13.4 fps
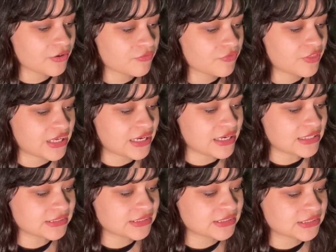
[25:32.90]
of
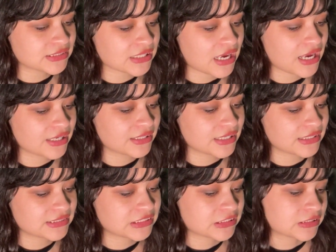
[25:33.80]
these, I
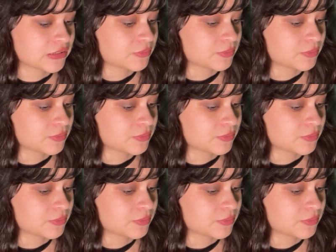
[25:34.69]
guess